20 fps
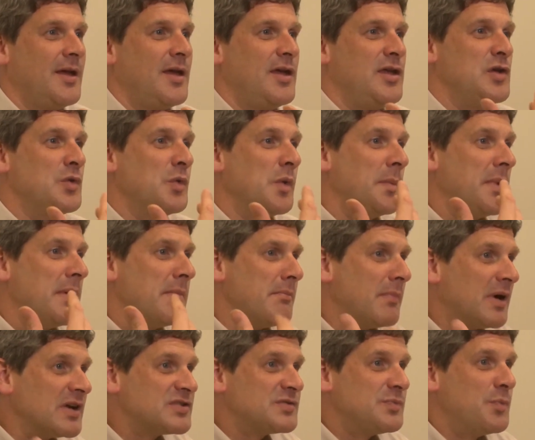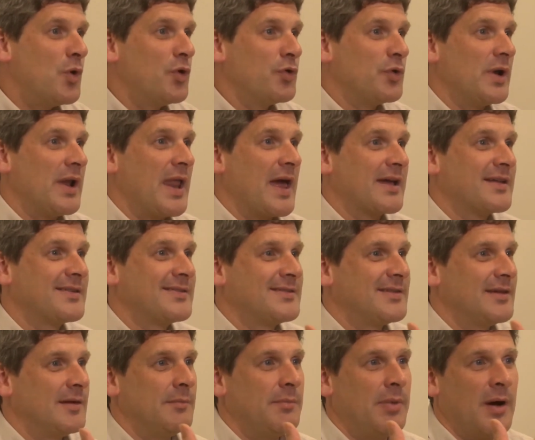you will be much more relaxed
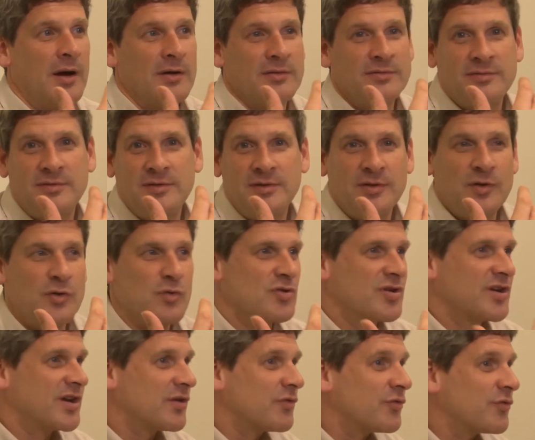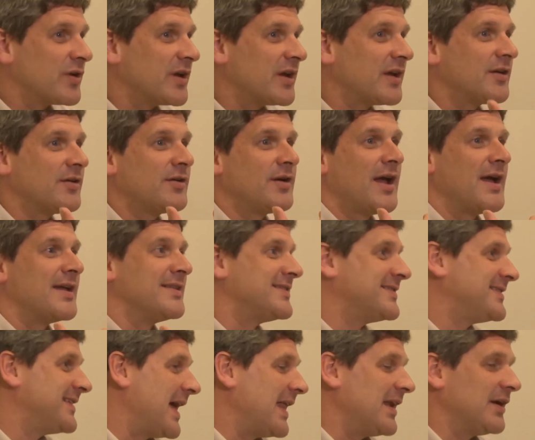about career and
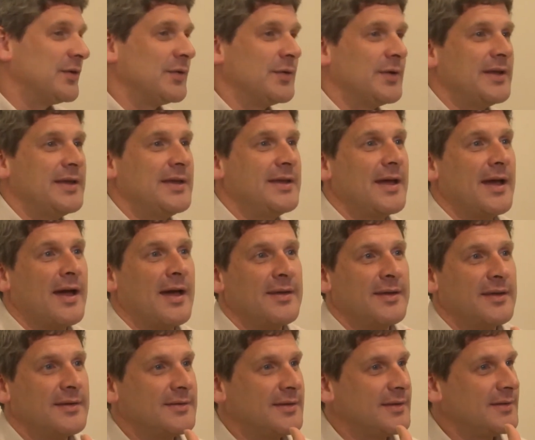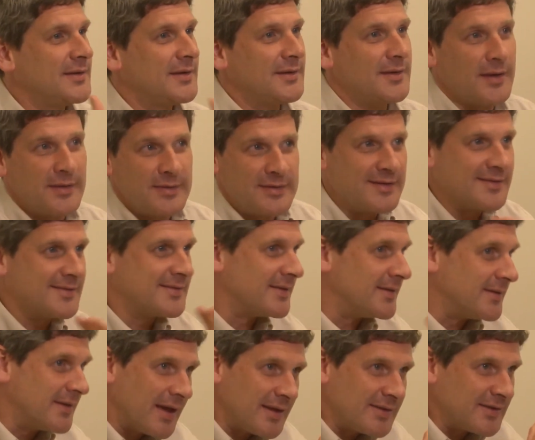salary and this
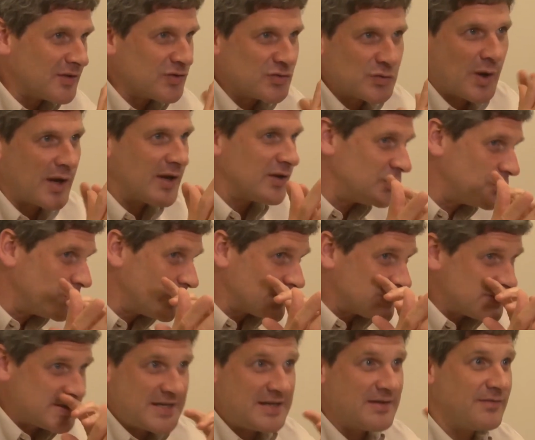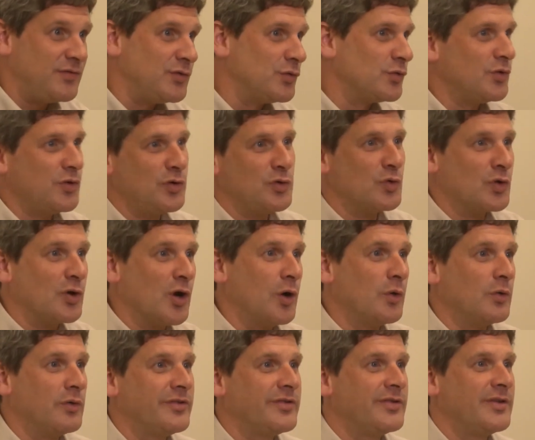and that, and trying to achieve your
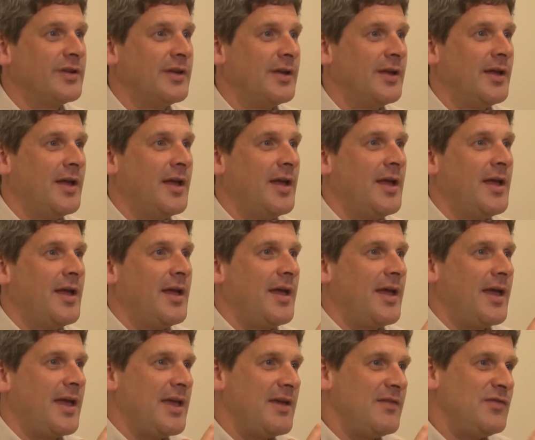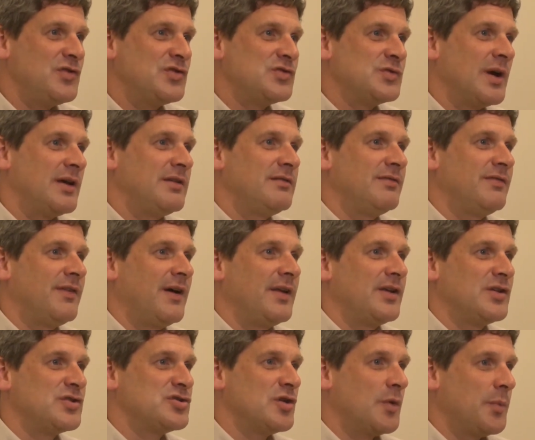goals. If you try to
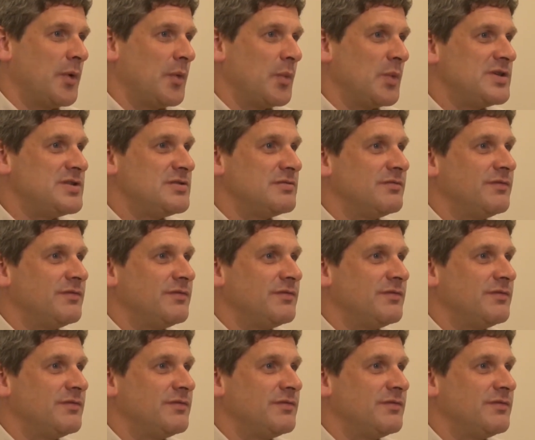find a job in which you